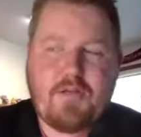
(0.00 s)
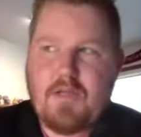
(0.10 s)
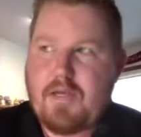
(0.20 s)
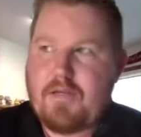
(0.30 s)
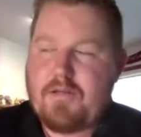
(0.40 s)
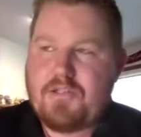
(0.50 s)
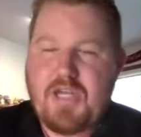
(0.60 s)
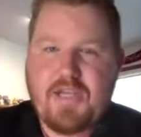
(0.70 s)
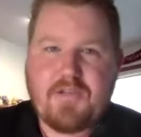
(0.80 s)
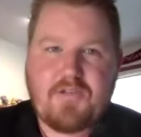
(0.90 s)
uh,
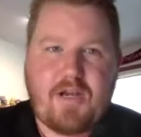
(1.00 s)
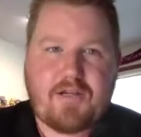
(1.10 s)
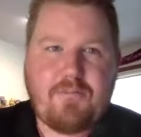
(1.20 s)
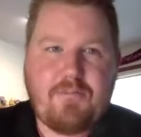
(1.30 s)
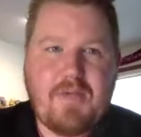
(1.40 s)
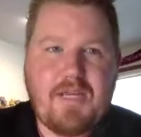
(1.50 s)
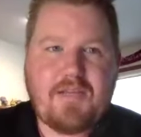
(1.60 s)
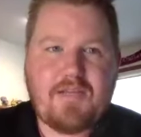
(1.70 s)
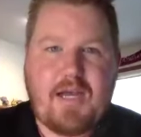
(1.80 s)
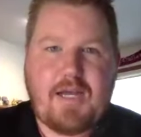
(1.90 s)
Chase has talked many
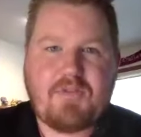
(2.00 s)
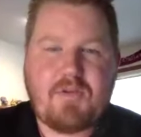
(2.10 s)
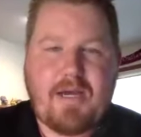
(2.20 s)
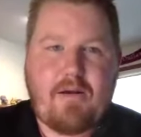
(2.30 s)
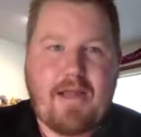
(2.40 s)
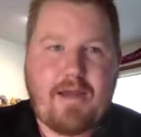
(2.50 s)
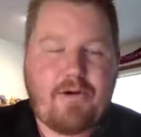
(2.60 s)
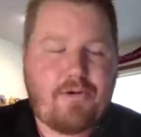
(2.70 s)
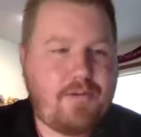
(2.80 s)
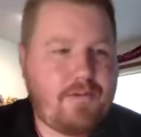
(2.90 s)
times about
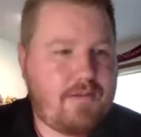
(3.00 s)
how,